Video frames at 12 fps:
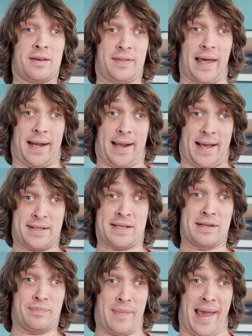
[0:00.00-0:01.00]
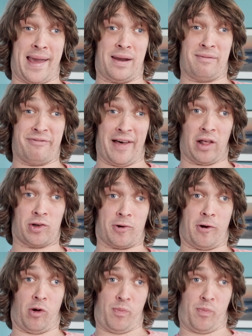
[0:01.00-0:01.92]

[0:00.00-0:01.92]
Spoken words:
that isn't made of Velcro,